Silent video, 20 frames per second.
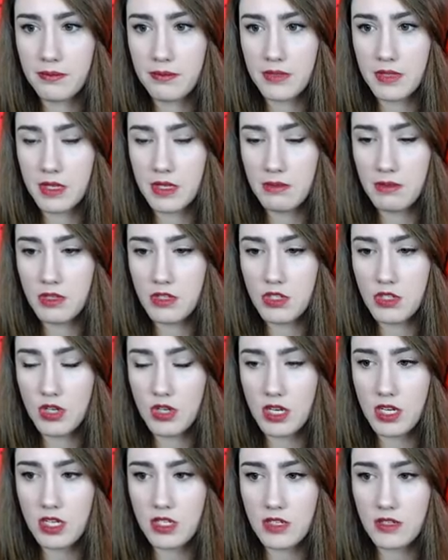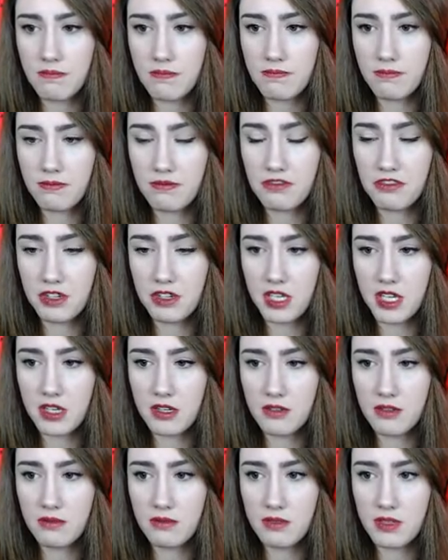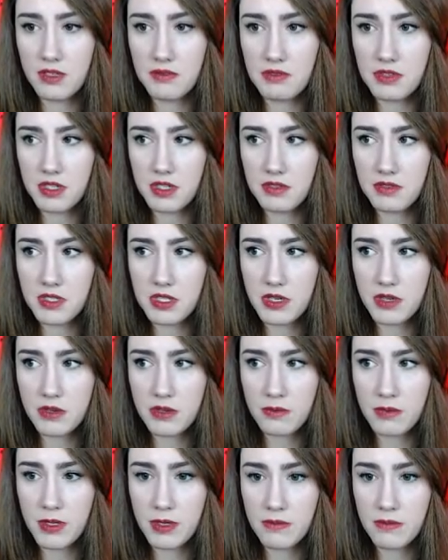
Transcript: I'm gonna try not to freak out if they startle me.